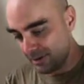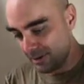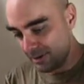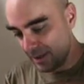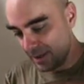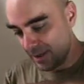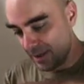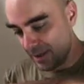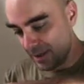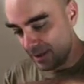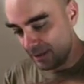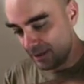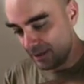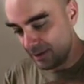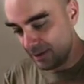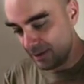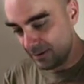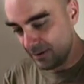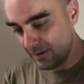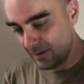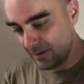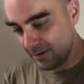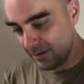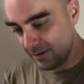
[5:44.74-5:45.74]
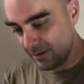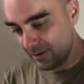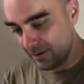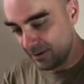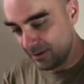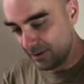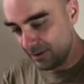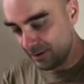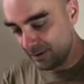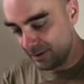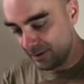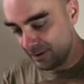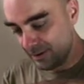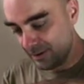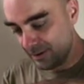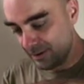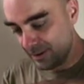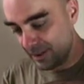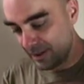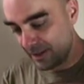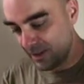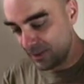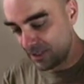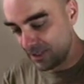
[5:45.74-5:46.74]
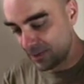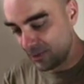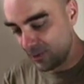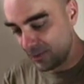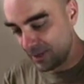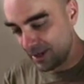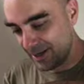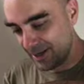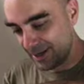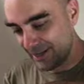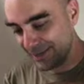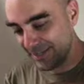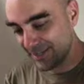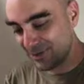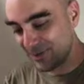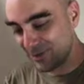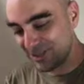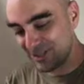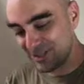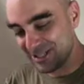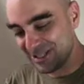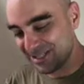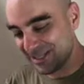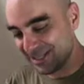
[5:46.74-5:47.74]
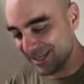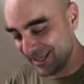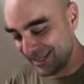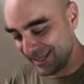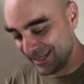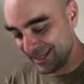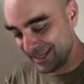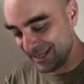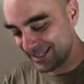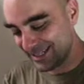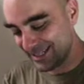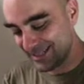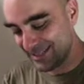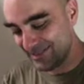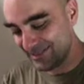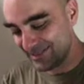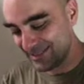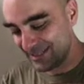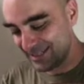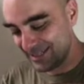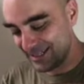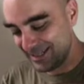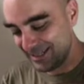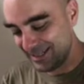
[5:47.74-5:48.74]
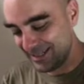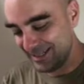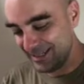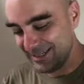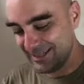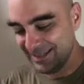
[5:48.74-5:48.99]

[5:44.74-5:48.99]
then this one's just like a next level tea.